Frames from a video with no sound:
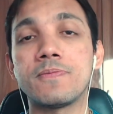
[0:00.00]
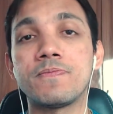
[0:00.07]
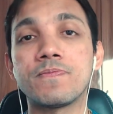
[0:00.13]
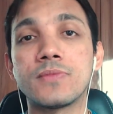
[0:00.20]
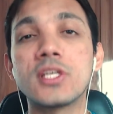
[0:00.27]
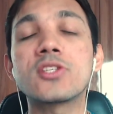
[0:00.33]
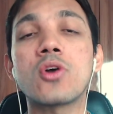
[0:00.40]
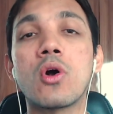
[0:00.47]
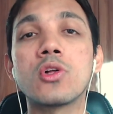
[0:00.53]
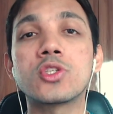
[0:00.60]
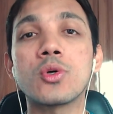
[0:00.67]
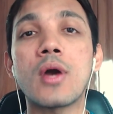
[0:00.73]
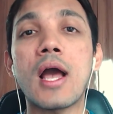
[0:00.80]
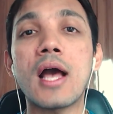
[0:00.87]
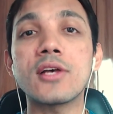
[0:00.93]
This also
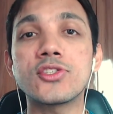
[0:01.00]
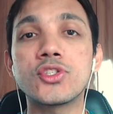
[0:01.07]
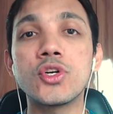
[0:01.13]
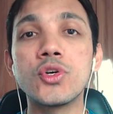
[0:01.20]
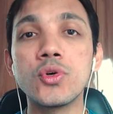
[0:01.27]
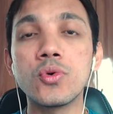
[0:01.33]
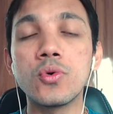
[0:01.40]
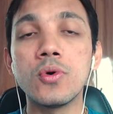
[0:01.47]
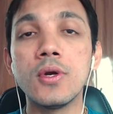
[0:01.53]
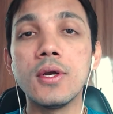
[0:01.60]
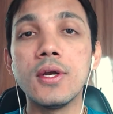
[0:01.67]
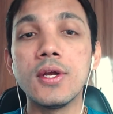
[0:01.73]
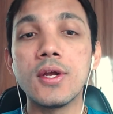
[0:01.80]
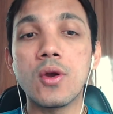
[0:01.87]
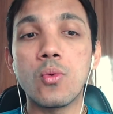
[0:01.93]
has to do
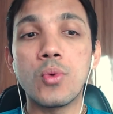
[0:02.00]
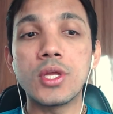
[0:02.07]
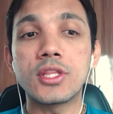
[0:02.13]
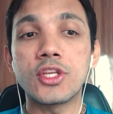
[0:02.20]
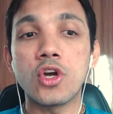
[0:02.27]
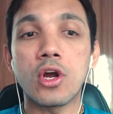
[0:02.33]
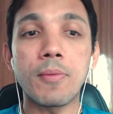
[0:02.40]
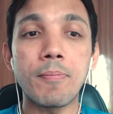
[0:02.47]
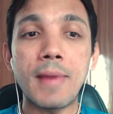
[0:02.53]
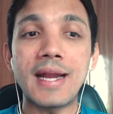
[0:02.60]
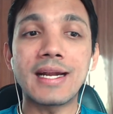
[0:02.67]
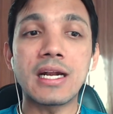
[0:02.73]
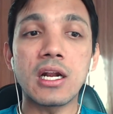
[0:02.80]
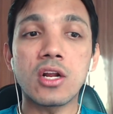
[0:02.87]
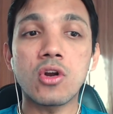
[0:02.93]
with your
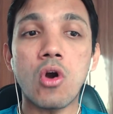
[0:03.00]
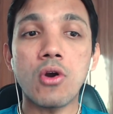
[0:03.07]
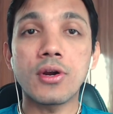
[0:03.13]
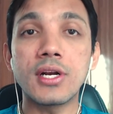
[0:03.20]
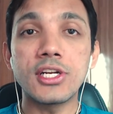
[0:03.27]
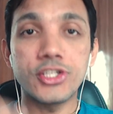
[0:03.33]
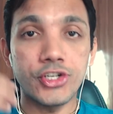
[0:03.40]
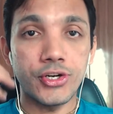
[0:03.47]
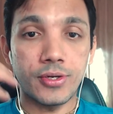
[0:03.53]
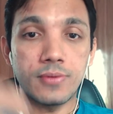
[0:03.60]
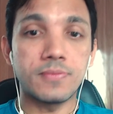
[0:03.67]
mental cognition.